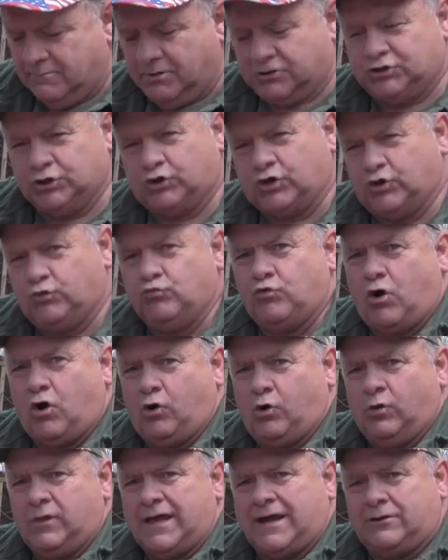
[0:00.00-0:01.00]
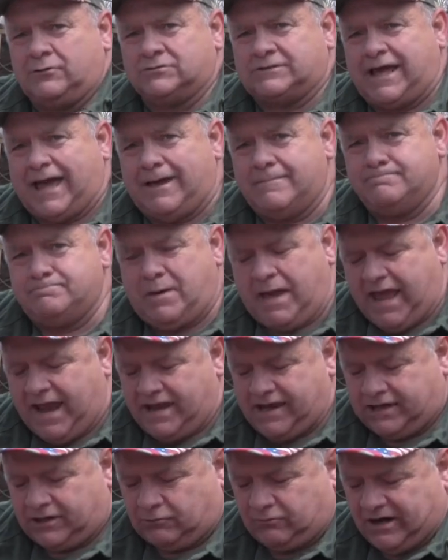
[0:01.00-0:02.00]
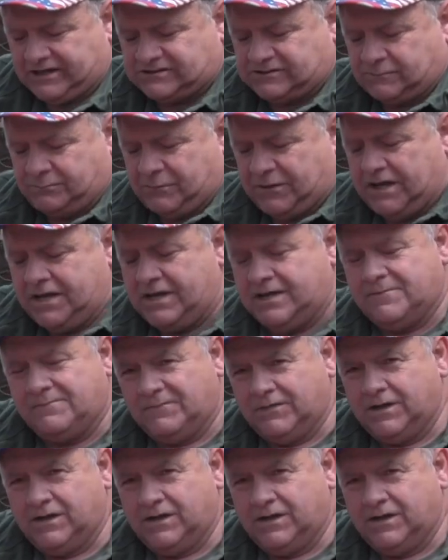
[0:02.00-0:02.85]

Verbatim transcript: But you can roll out that Bannock recipe